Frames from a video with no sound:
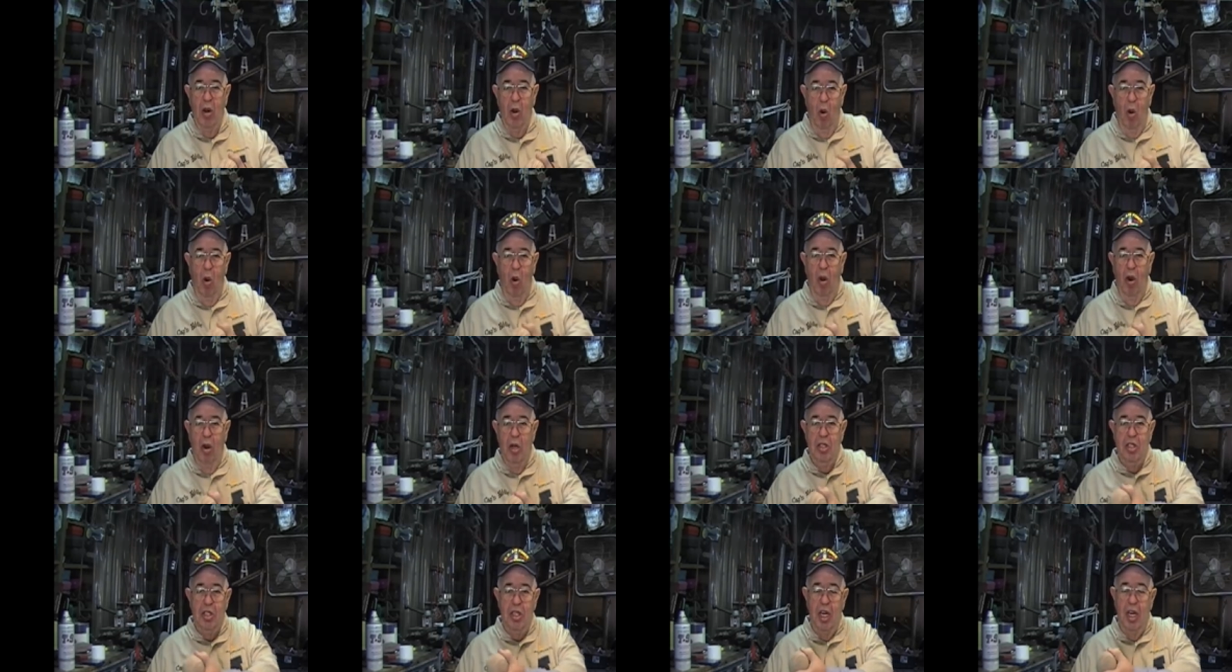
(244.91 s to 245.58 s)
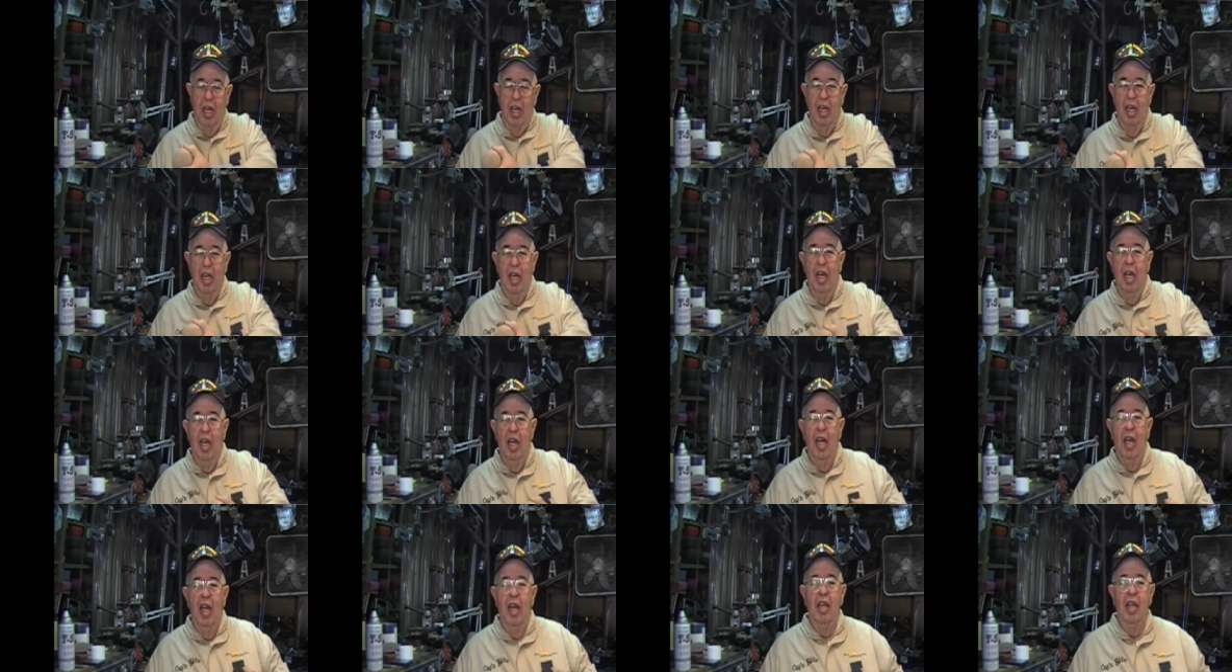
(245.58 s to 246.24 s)
O-R-G.
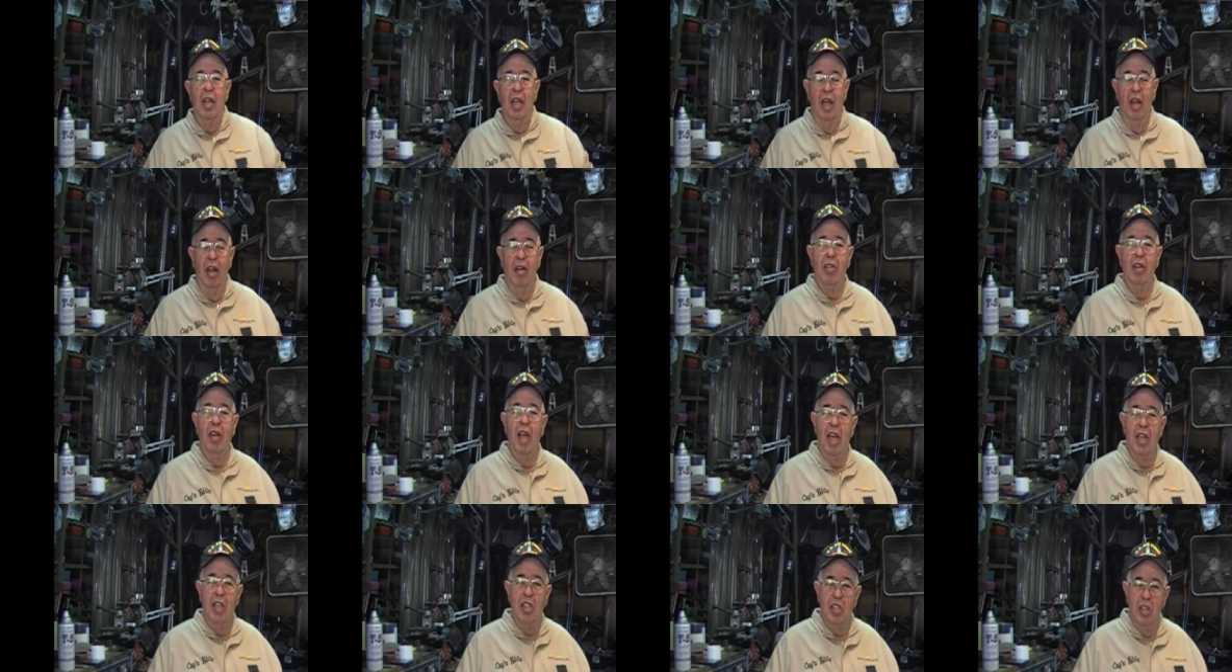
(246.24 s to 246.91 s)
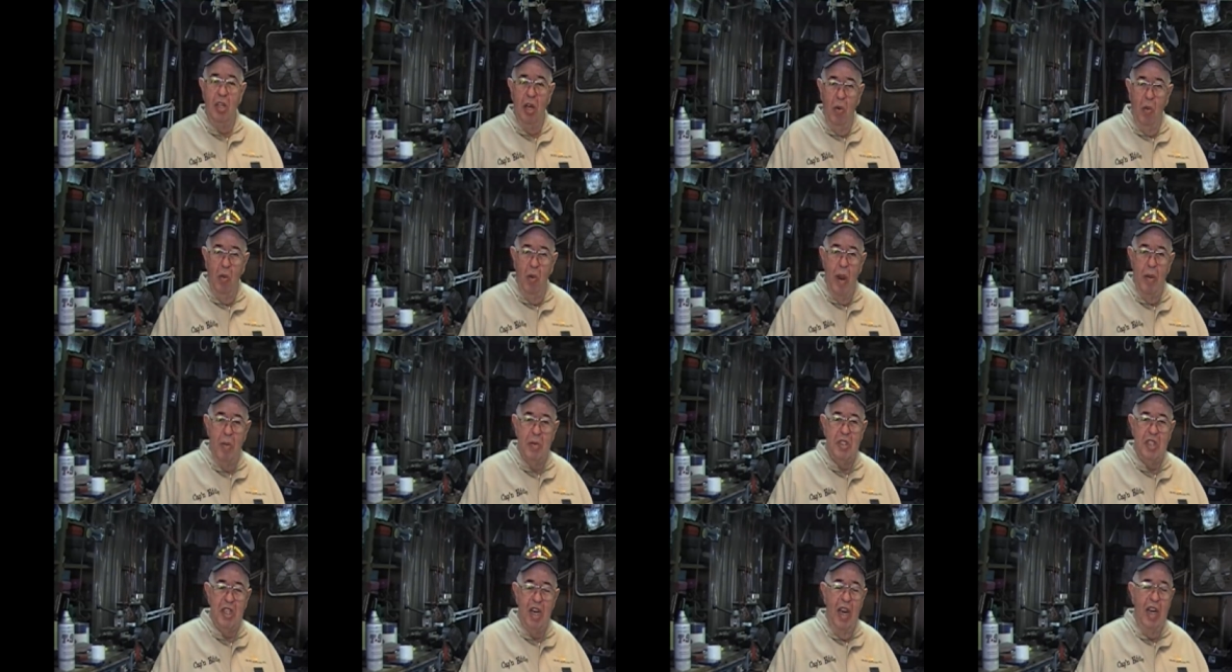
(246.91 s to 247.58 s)
Yeah, that's their
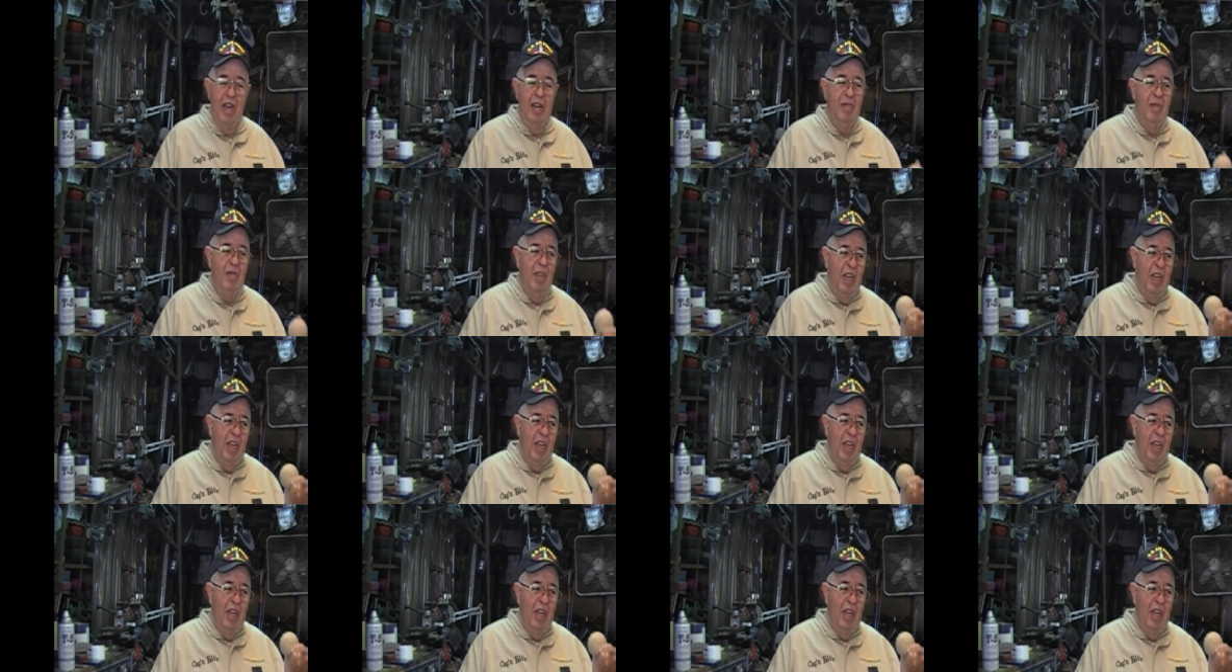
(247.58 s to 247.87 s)
website.